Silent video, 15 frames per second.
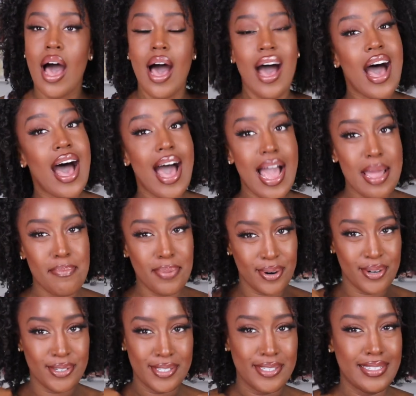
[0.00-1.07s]
I
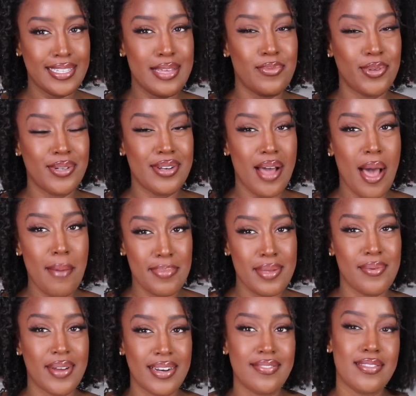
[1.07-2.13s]
personally will not be
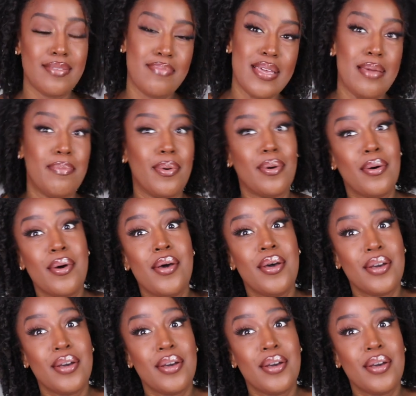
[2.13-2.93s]
one of the people